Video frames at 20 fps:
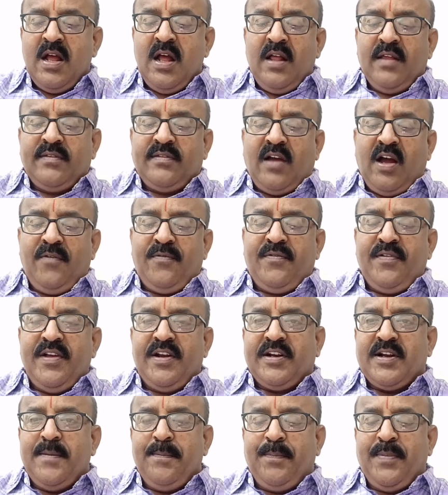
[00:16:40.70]
Software
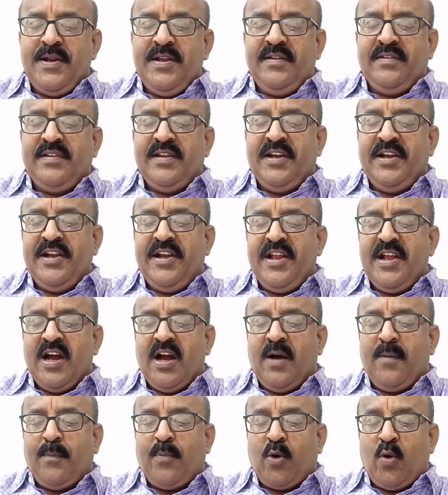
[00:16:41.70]
companies in
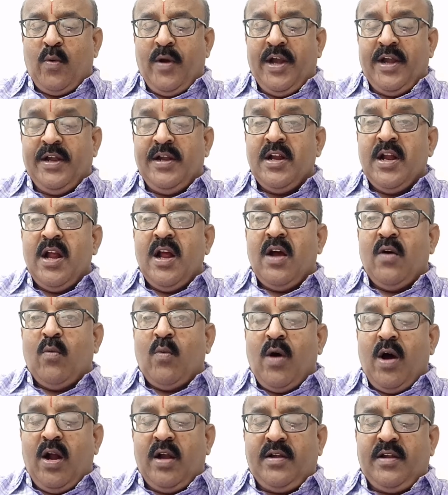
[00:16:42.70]
India provide
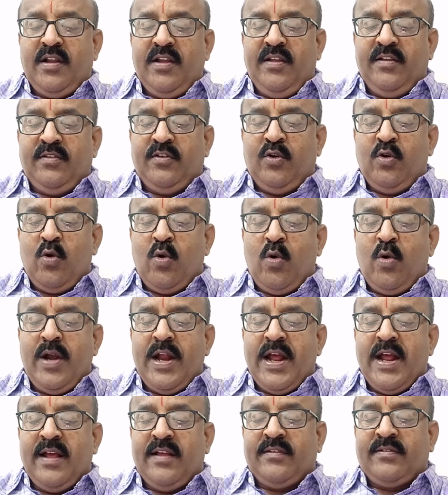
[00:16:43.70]
what is known
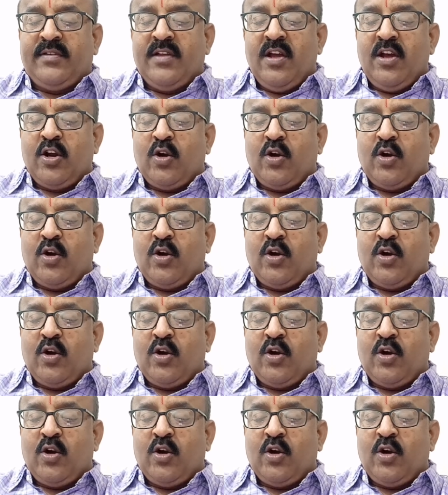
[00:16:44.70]
as